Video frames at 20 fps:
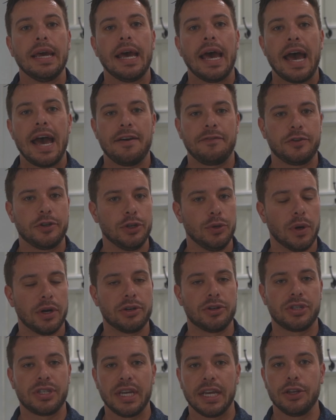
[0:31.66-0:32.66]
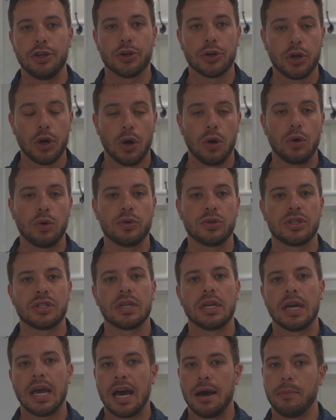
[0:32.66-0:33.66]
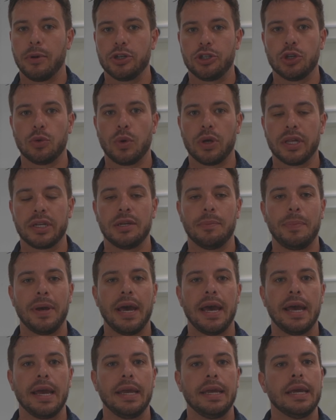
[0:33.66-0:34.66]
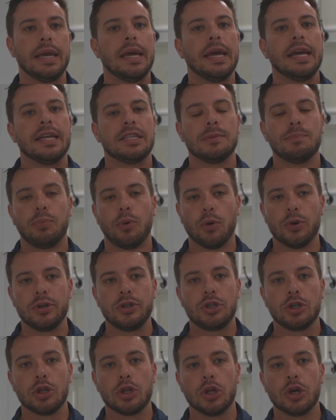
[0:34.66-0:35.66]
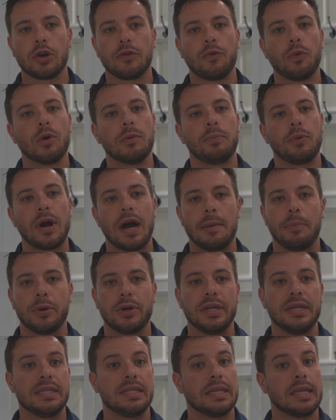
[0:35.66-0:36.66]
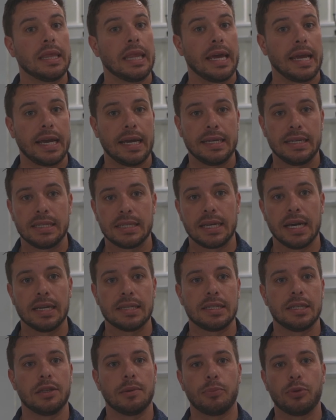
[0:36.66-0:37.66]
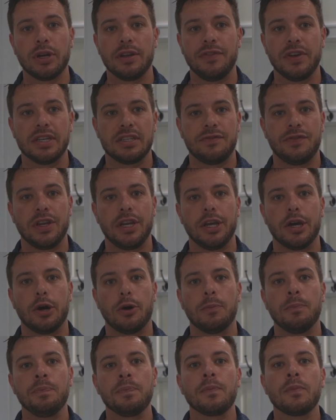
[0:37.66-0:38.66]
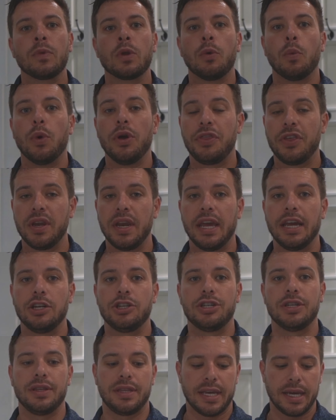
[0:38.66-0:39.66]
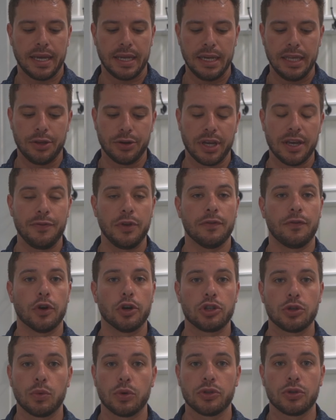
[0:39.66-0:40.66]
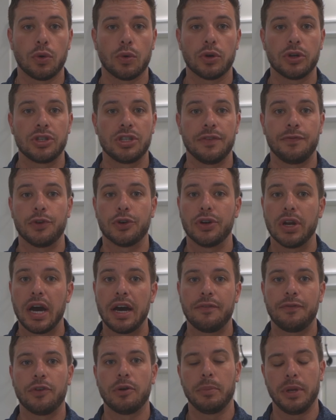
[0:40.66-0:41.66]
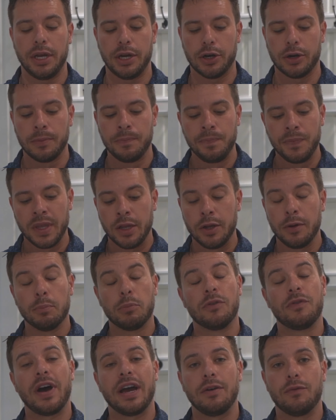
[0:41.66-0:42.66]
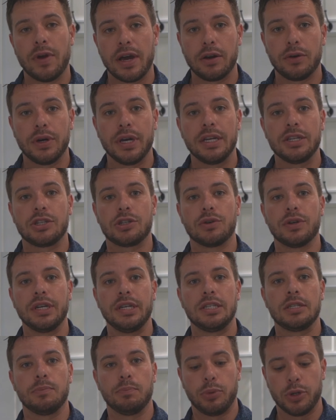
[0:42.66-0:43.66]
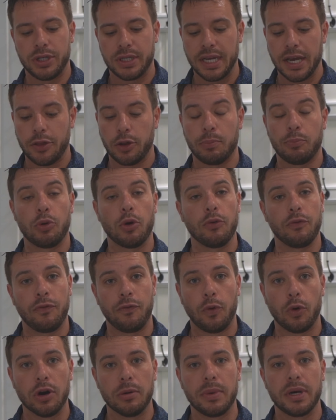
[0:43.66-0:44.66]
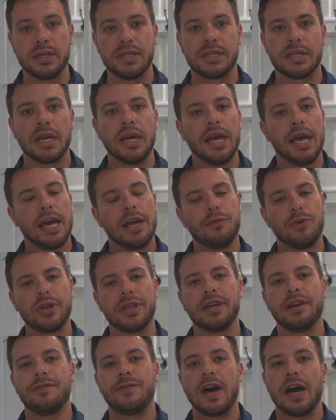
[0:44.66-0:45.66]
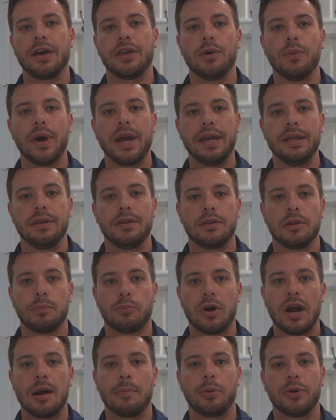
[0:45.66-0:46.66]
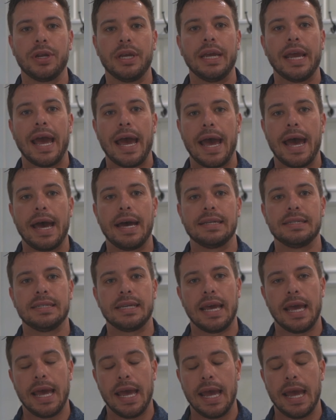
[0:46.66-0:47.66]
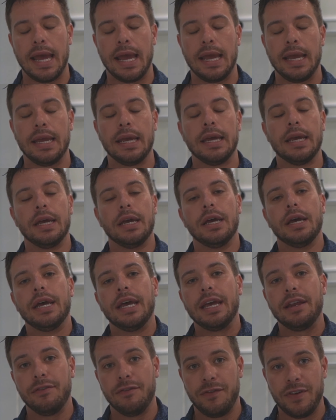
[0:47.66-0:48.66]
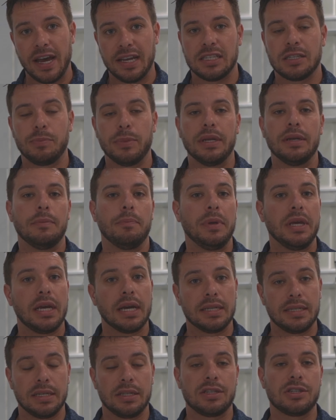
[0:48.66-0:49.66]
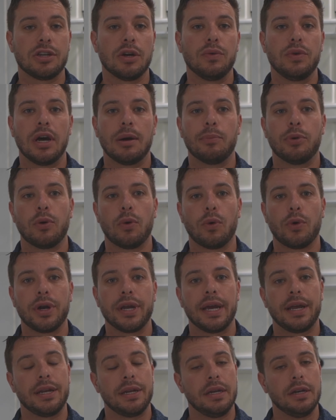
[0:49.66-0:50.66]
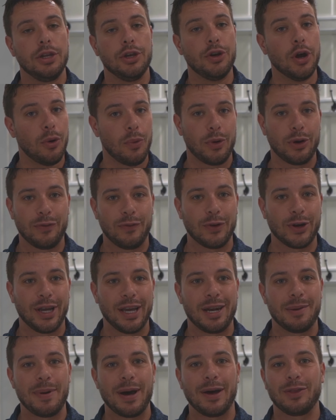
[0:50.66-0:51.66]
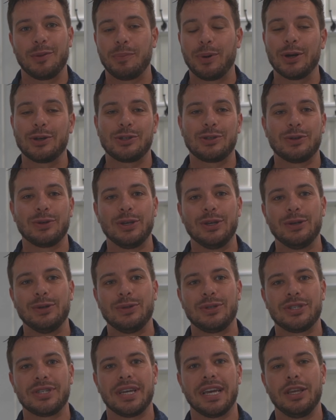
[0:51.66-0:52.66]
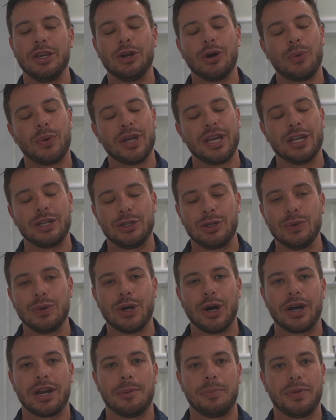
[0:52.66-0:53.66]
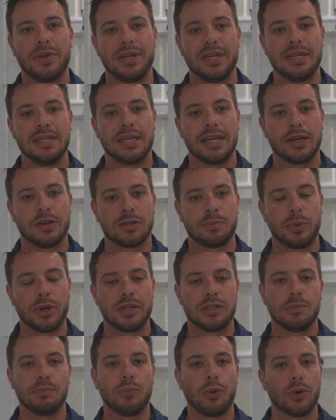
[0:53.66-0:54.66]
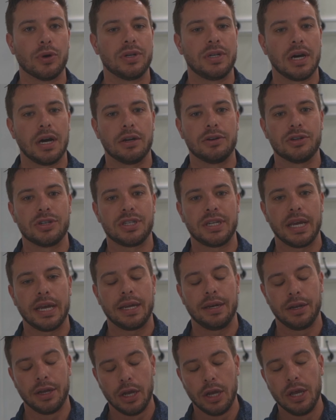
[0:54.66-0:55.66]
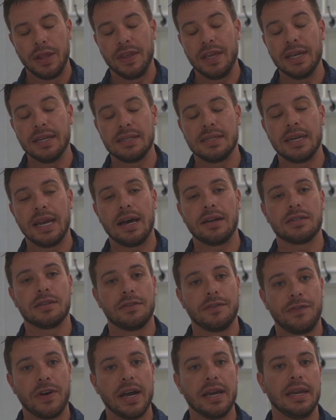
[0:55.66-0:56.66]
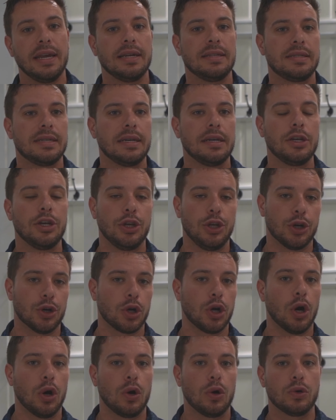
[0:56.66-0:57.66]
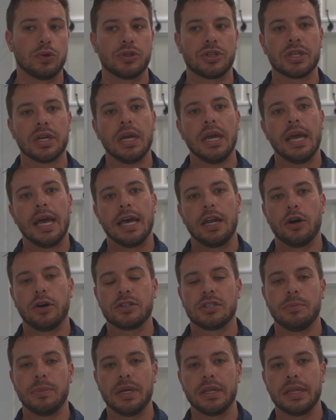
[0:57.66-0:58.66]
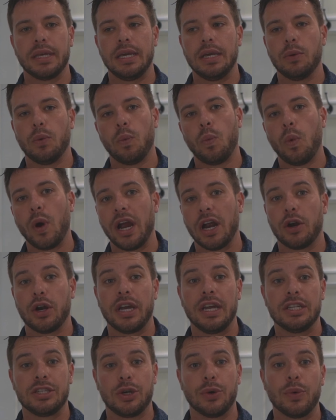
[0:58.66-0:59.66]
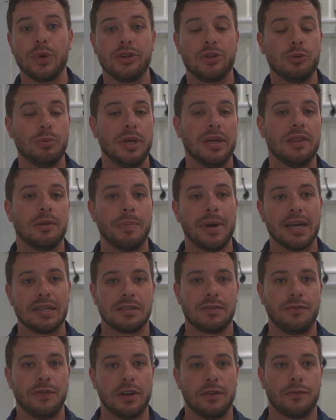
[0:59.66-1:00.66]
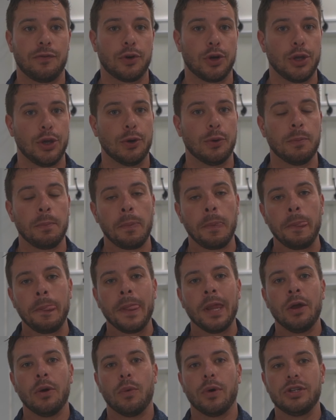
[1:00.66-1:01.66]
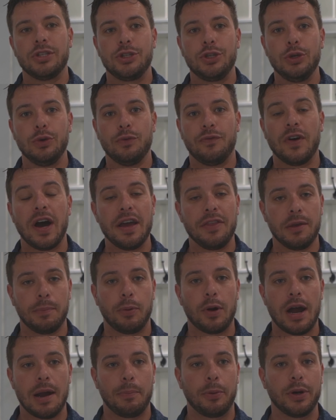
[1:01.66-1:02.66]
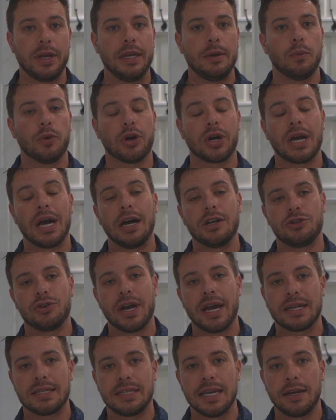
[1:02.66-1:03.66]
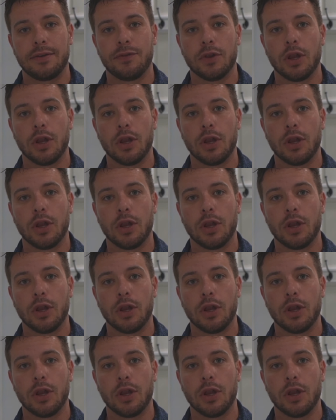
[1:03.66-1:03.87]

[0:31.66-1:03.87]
After you understand your goals, how much you're willing to pay, it's important to look for properties like I discussed in the previous video with an agent that can either give you virtual tours if you're not from here, provide rental histories, put together pro formas, and really evaluate the property as a investment because it's so number oriented. You don't want to forget about the personal use and you don't want to get too caught up in the details, but it's important to understand the ins and outs of the financing, your goals, and ultimately where is going to be the best fit for you. Once you find the property, we're a contract state of